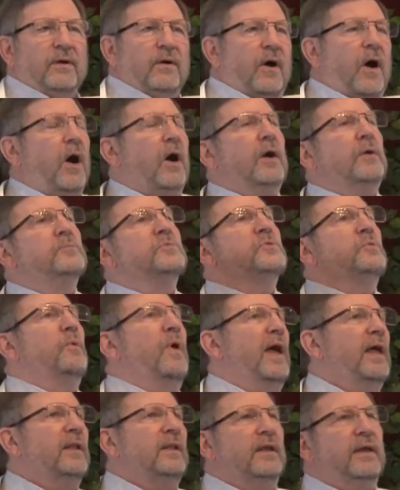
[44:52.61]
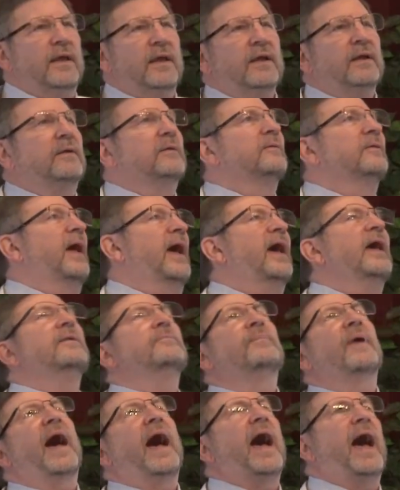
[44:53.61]
arms wailing,
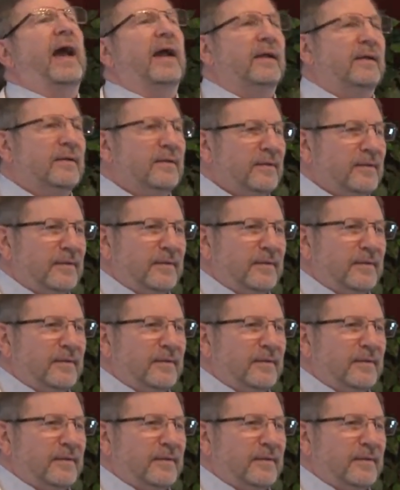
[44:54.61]
head back,